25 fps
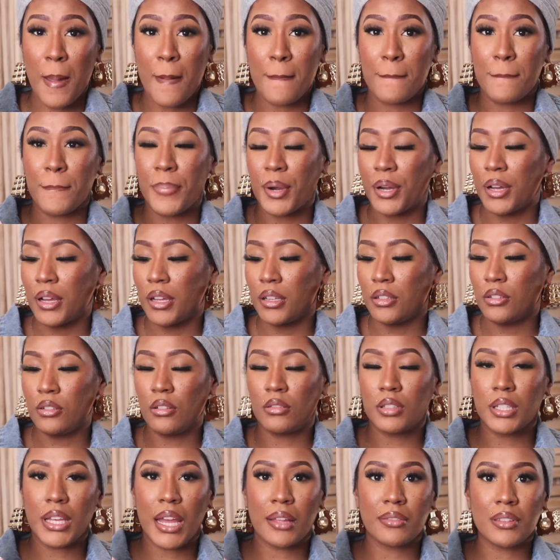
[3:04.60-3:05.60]
but you
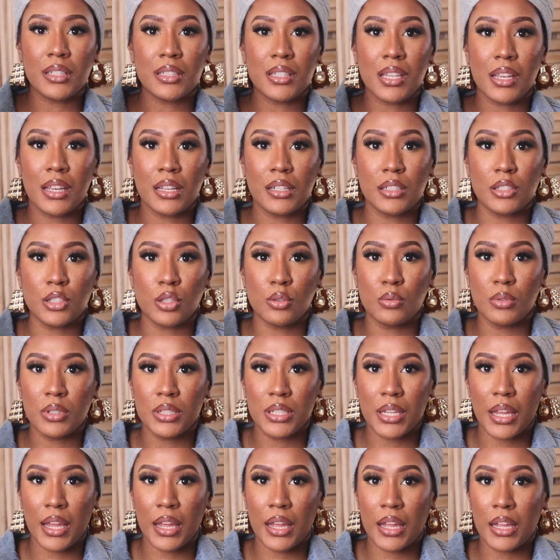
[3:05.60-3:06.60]
only have to take 2 a
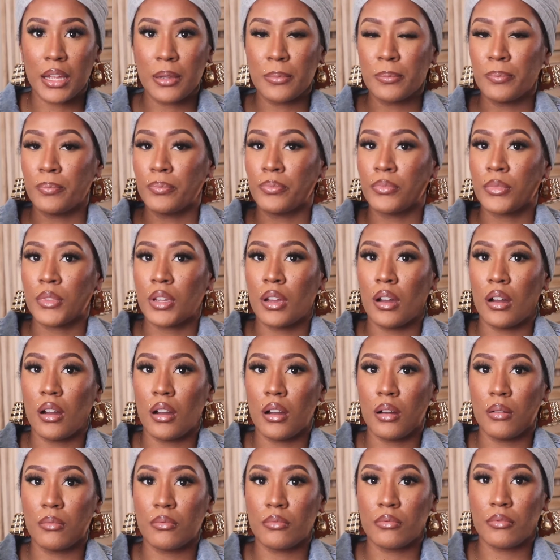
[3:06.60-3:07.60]
day,
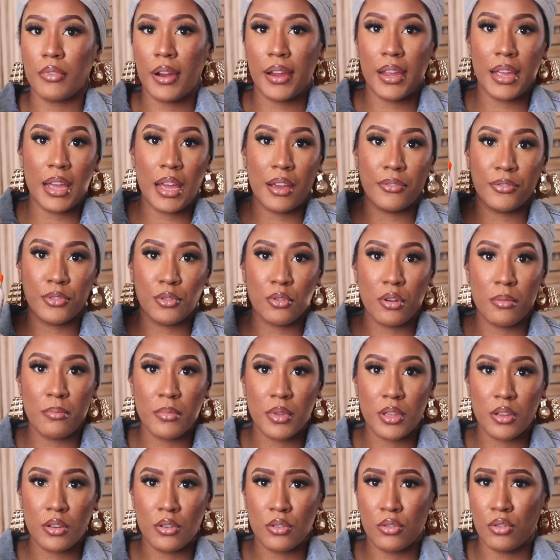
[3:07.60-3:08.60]
right after a
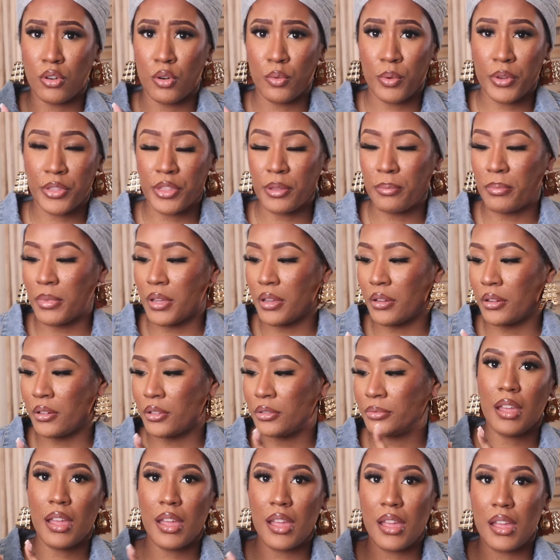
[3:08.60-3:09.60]
meal or with a
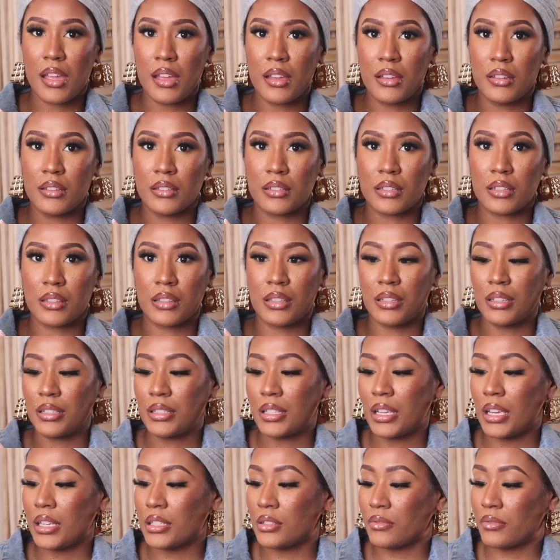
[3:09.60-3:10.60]
meal. And this
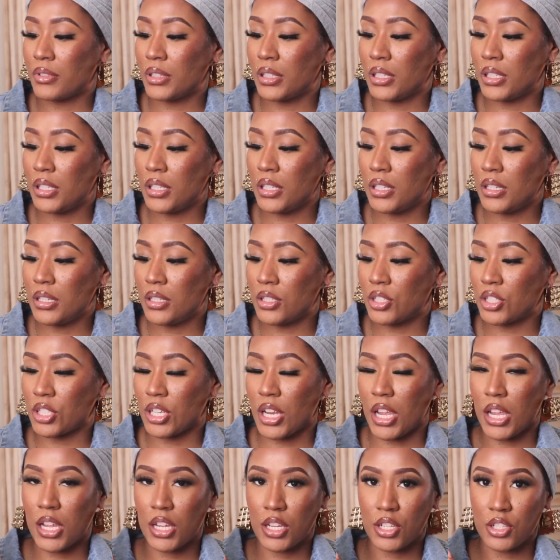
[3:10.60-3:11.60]
has really
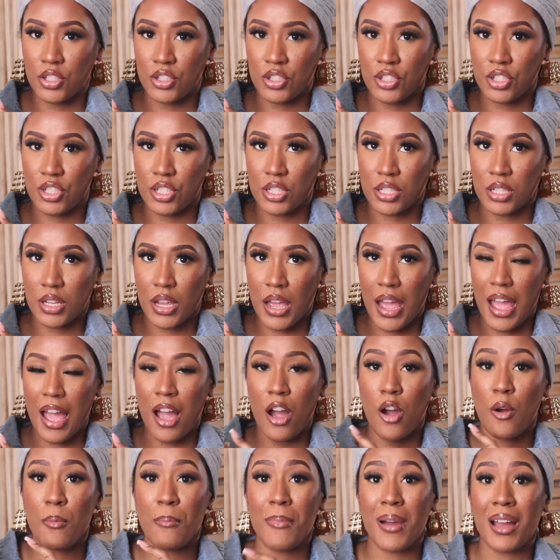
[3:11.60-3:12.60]
changed
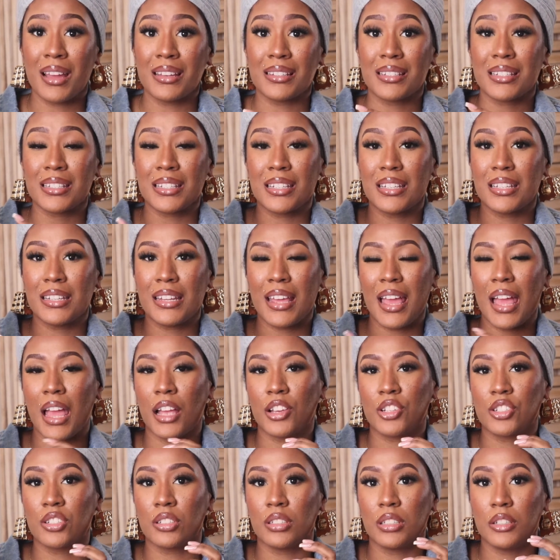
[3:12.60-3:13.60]
how my skin
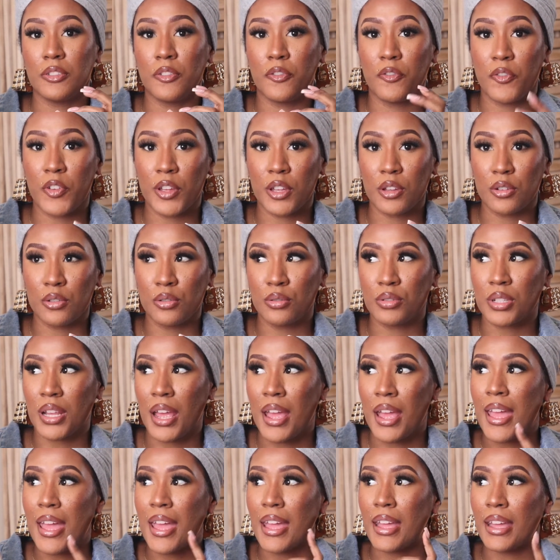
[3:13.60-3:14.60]
actually feels.
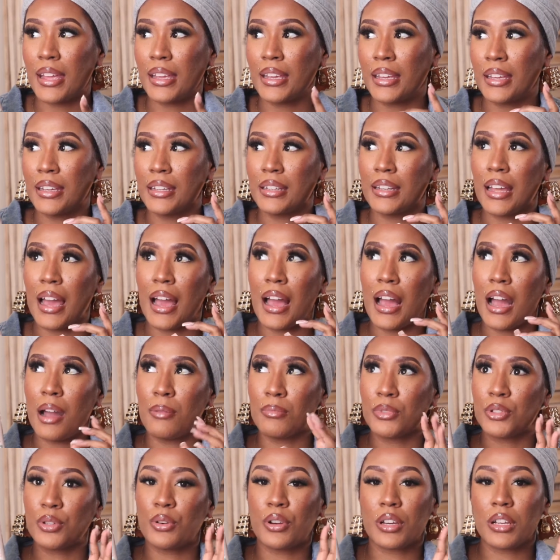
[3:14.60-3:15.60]
And
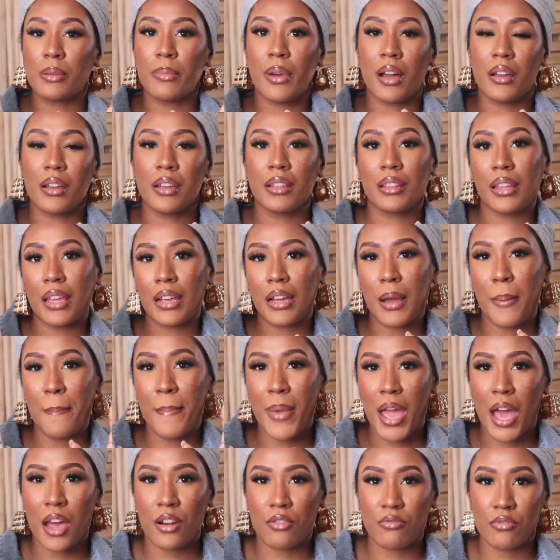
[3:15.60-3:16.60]
I'm talking about in like a
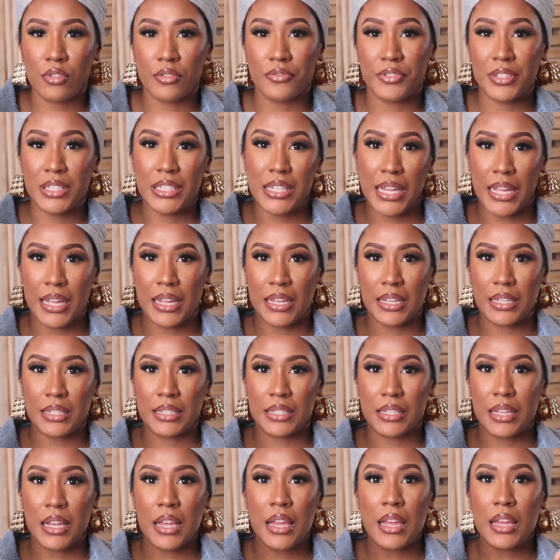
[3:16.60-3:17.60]
matter of
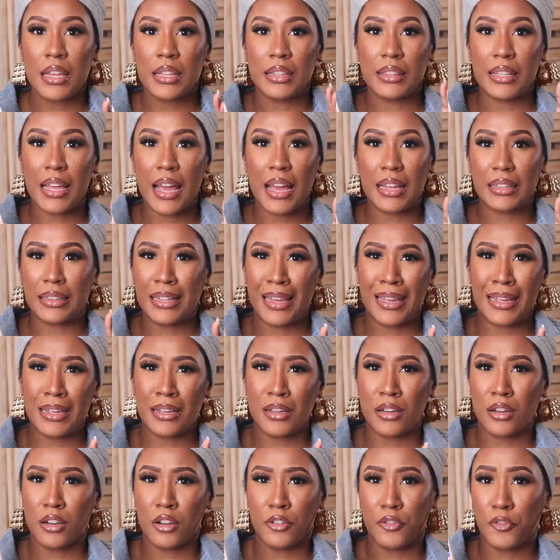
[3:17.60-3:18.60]
days, not
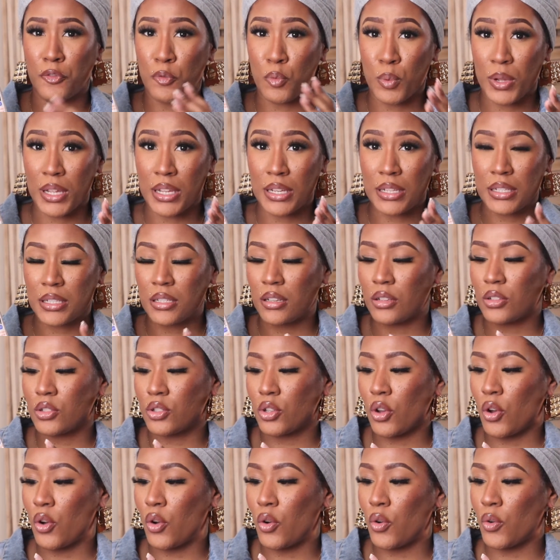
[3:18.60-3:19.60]
like weeks.
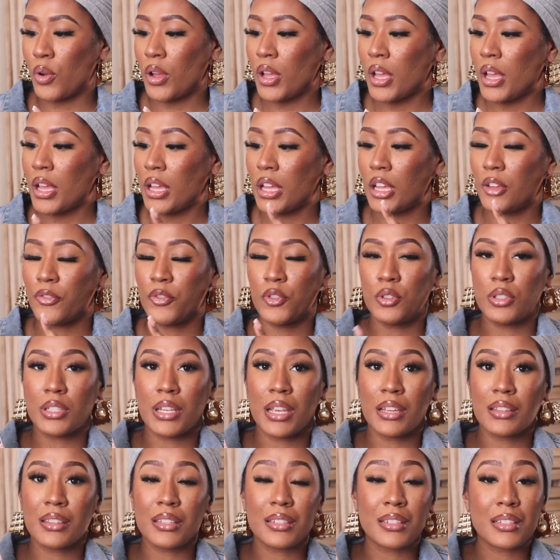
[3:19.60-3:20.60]
So if you
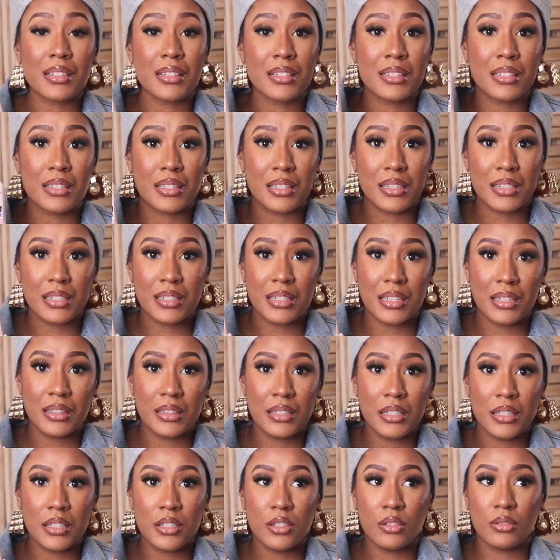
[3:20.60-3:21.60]
take this
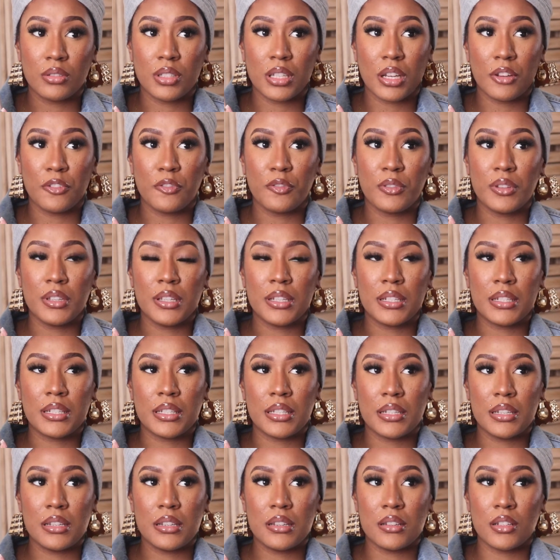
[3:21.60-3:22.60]
consistently, you'll definitely
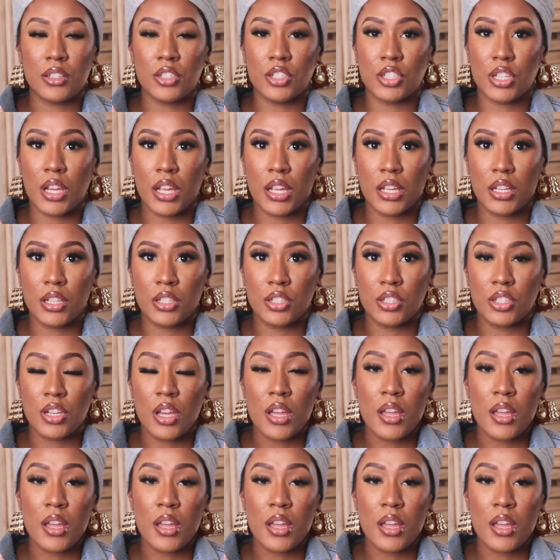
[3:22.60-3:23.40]
see a change